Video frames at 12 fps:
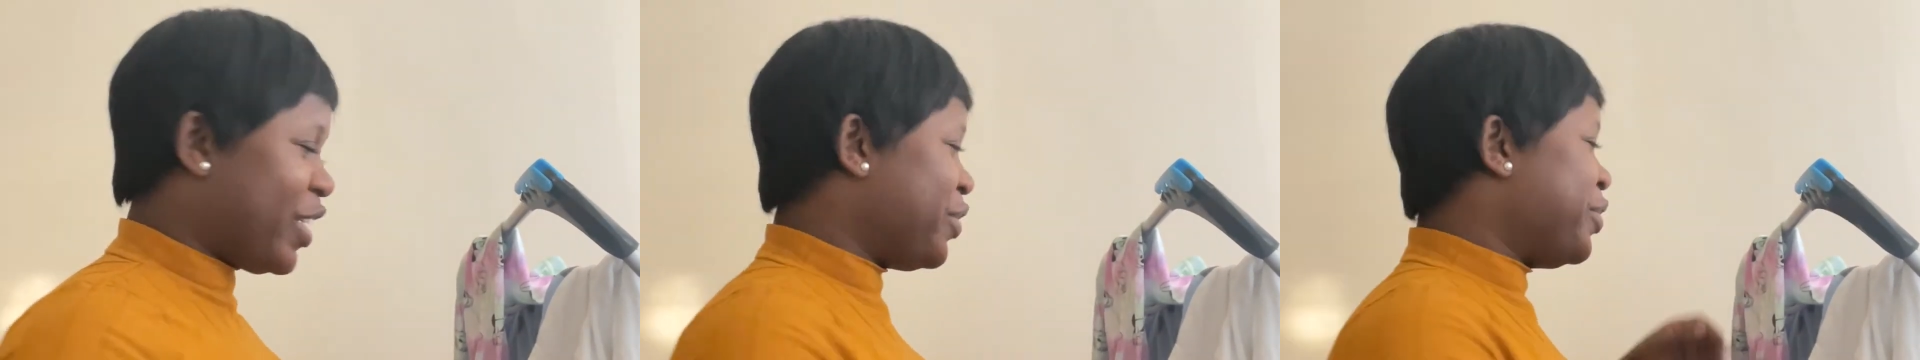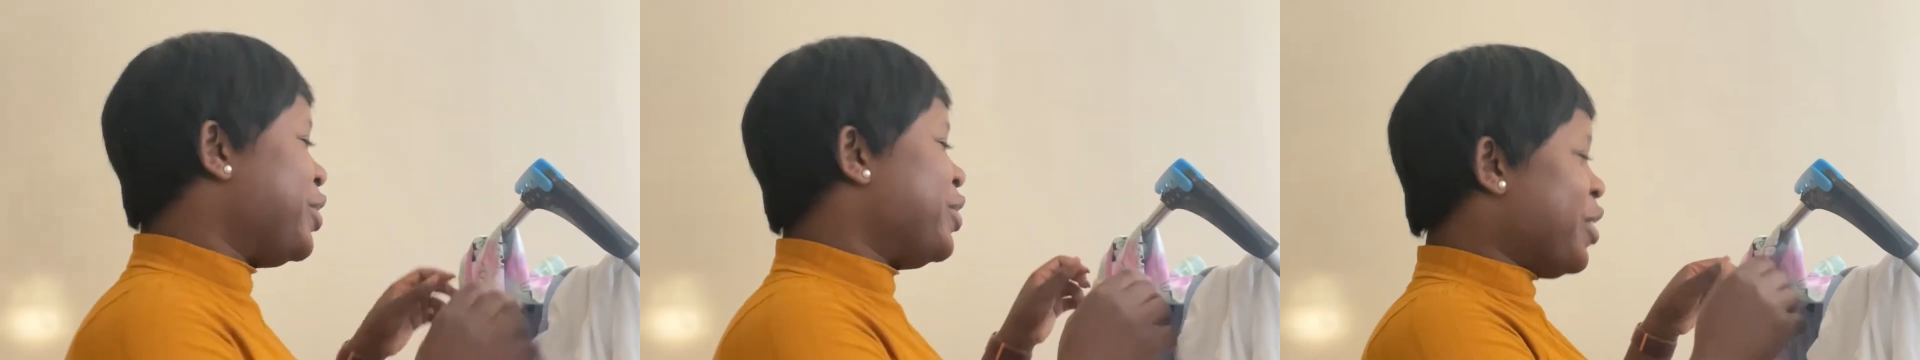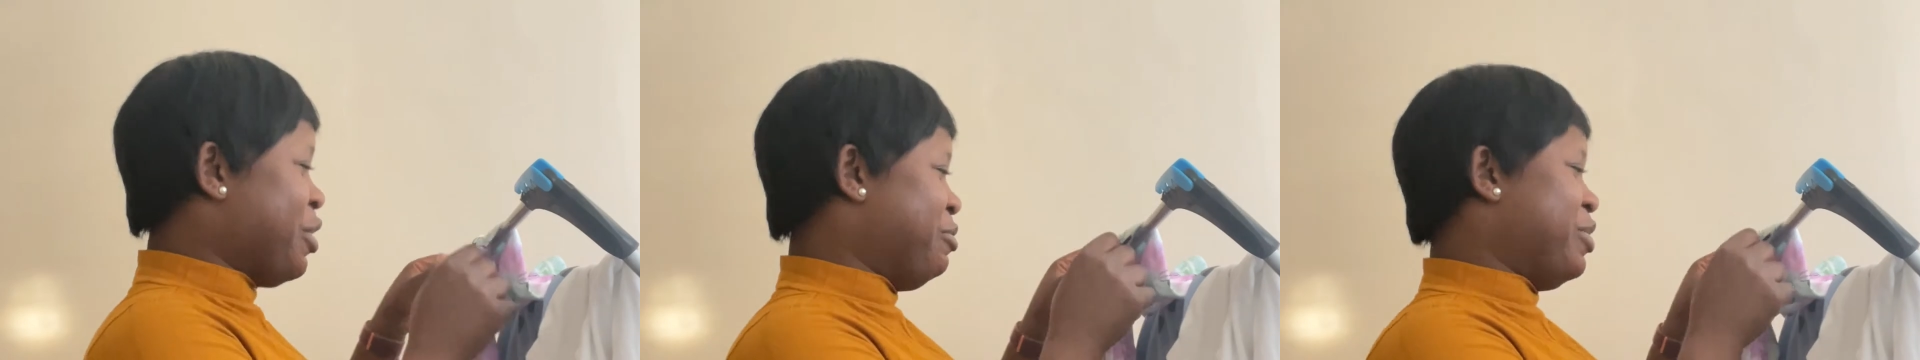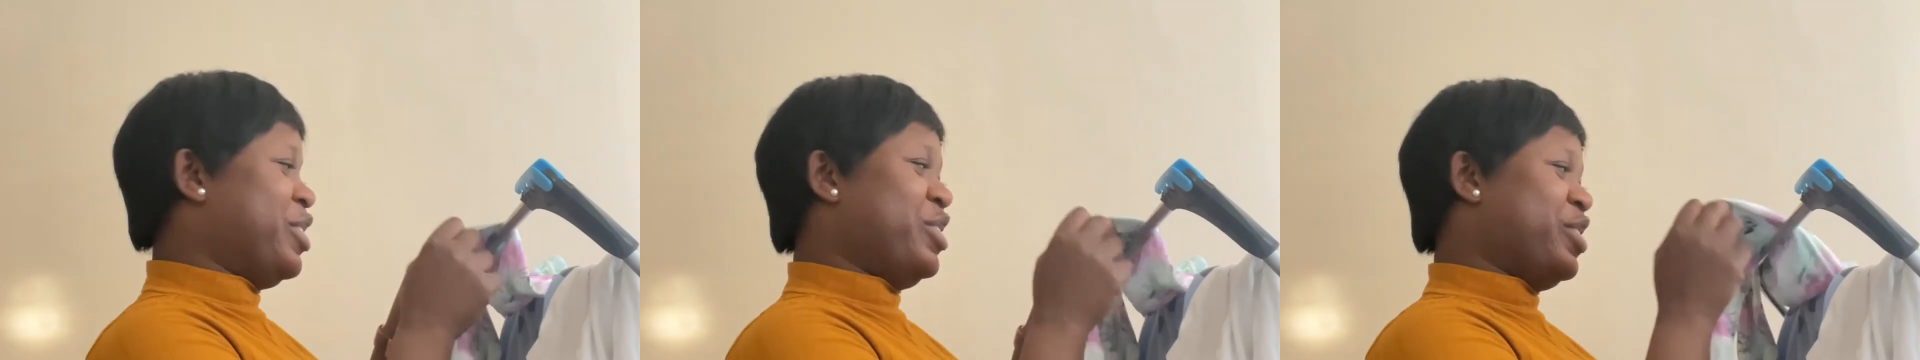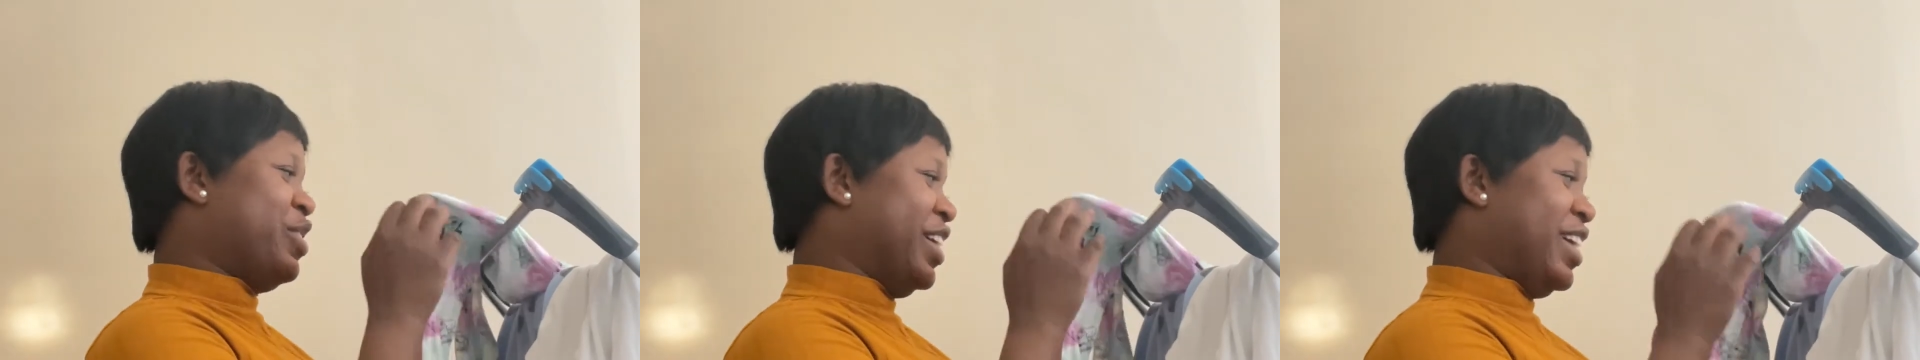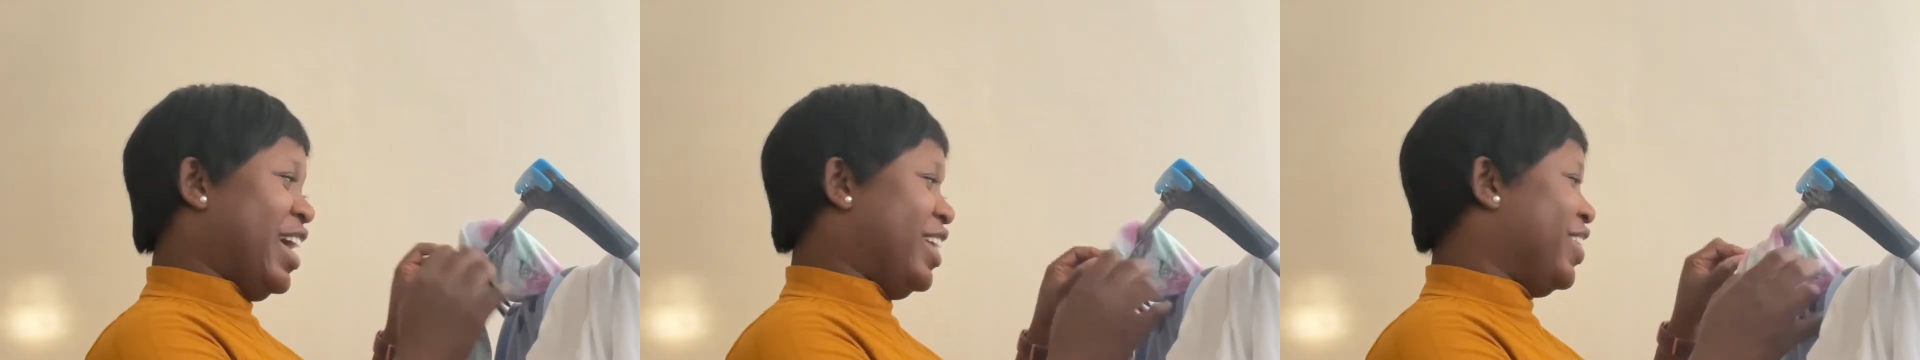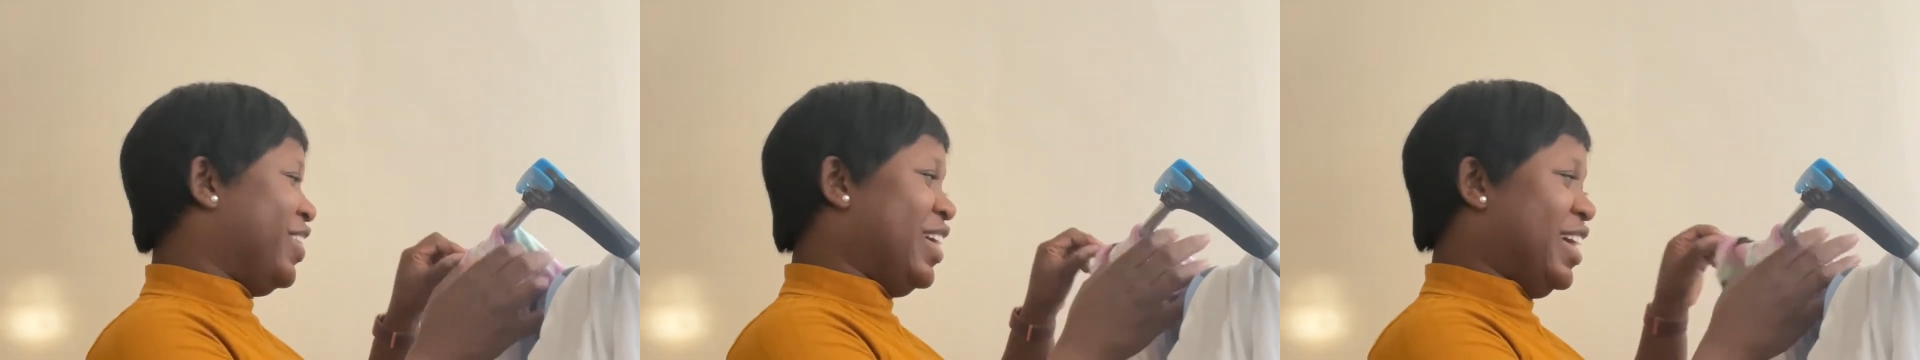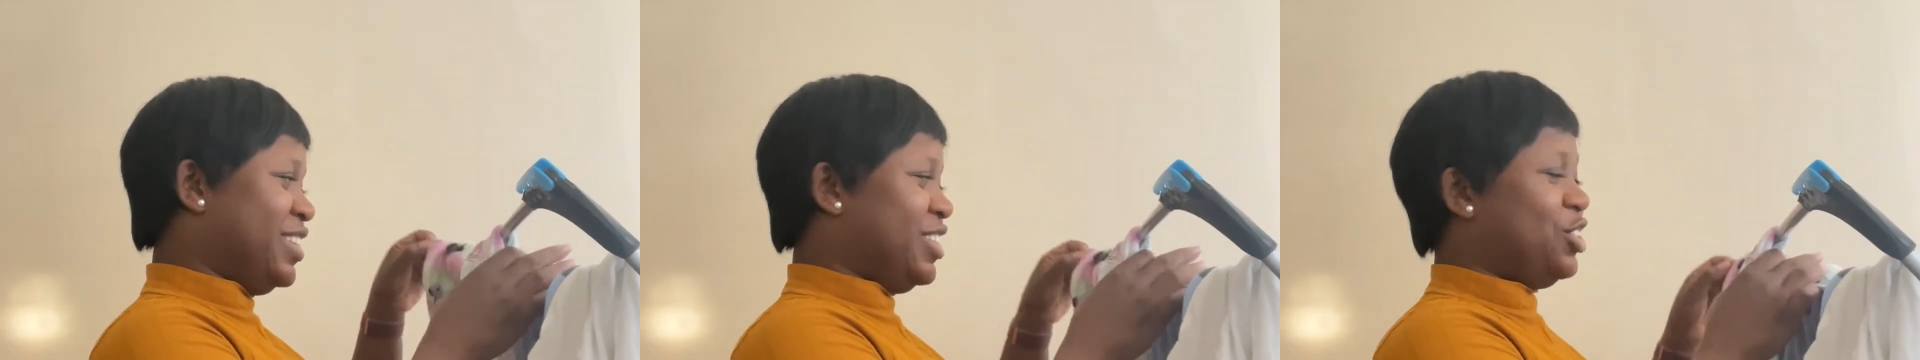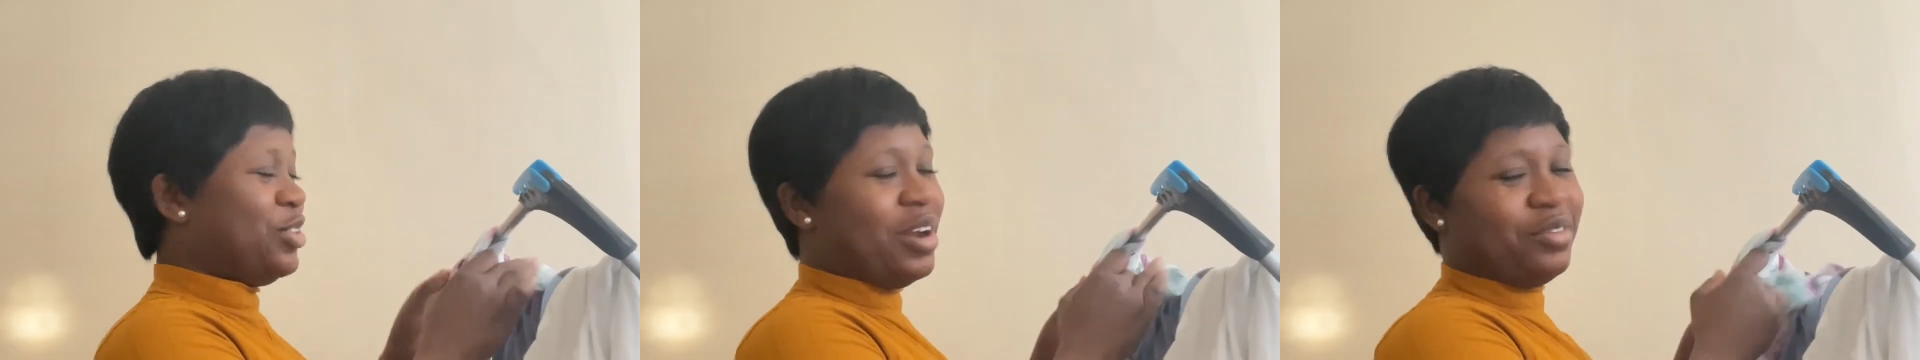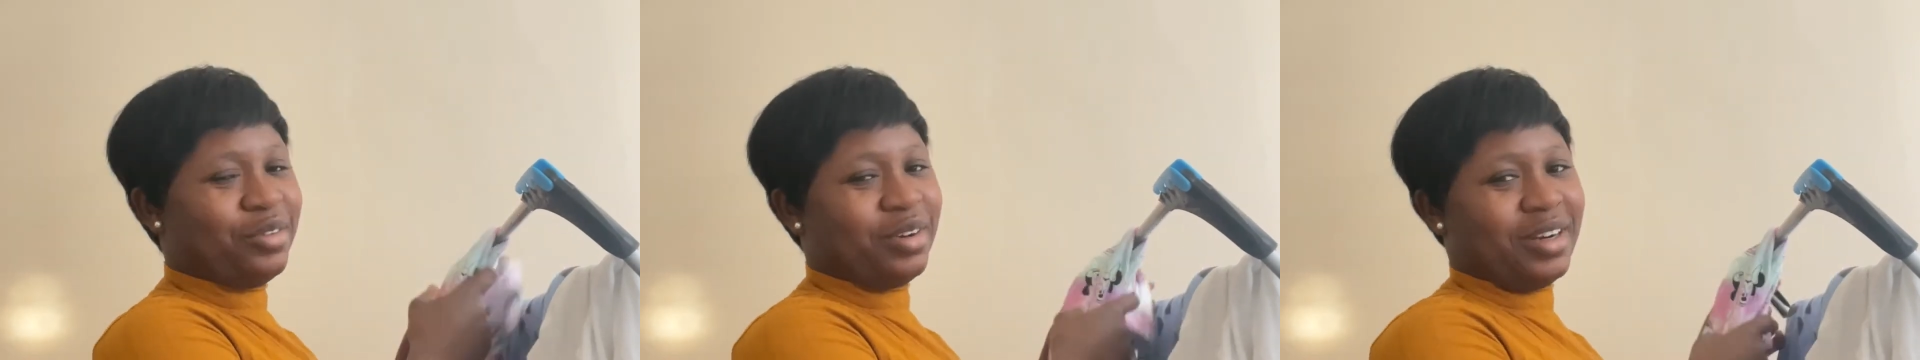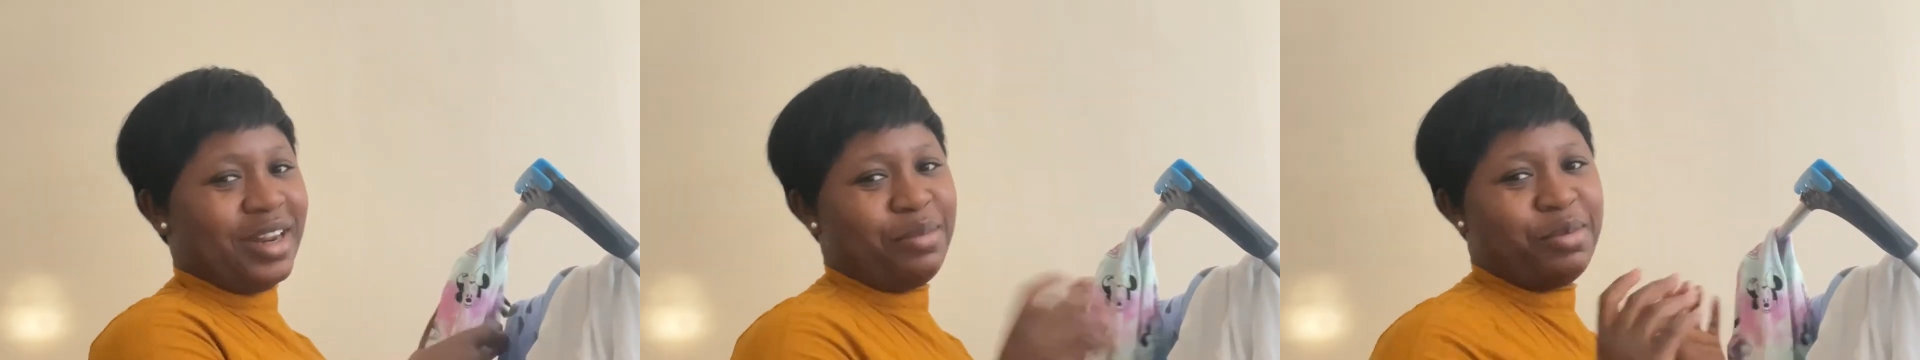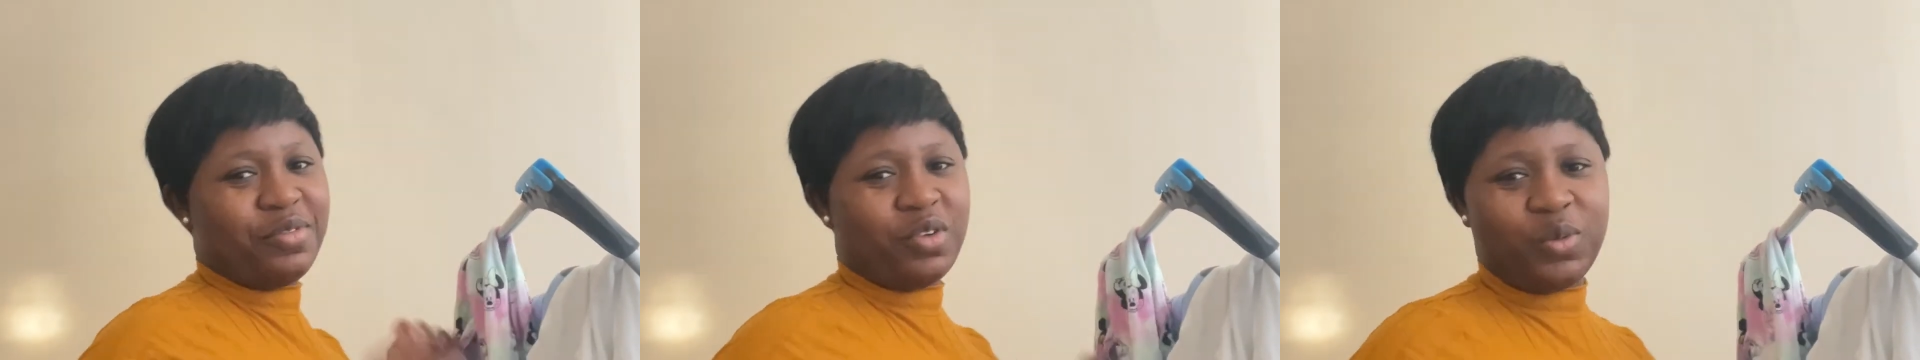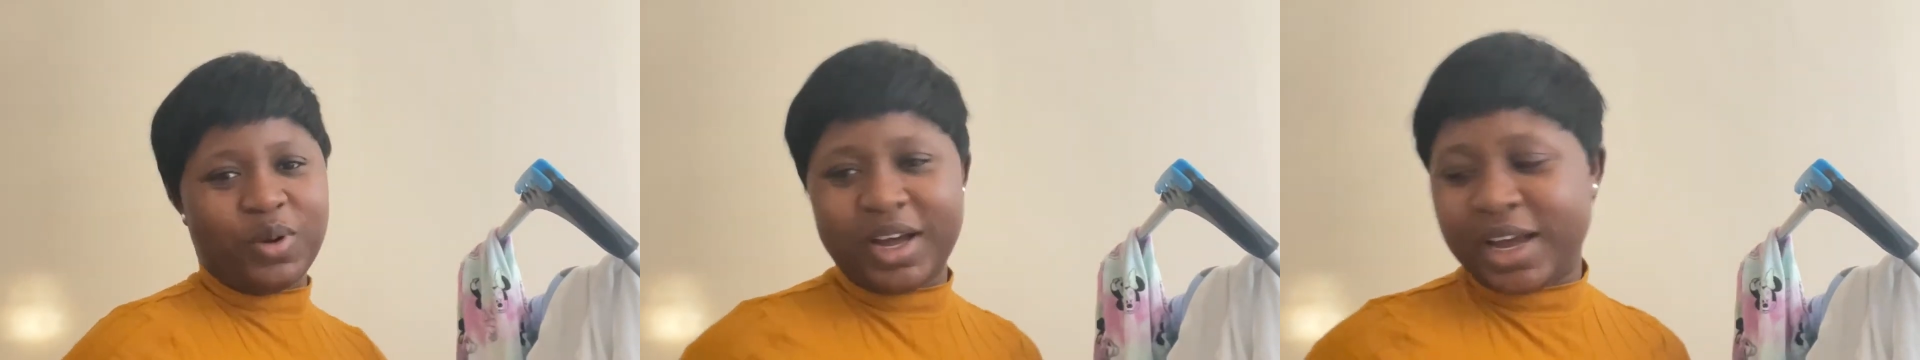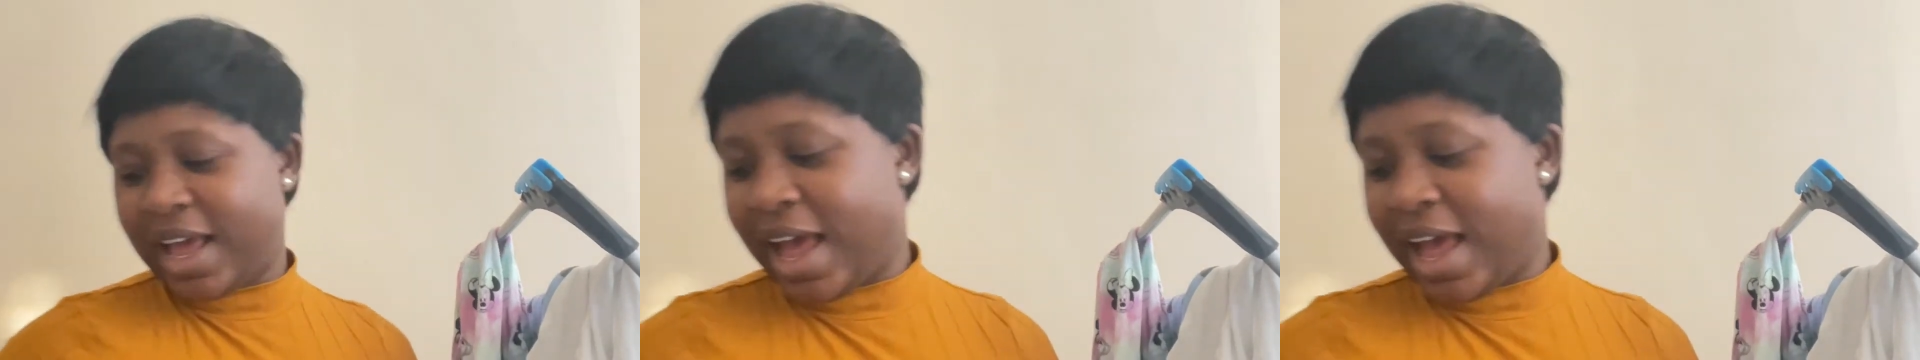If you know me, you know I don't like to travel the day before work.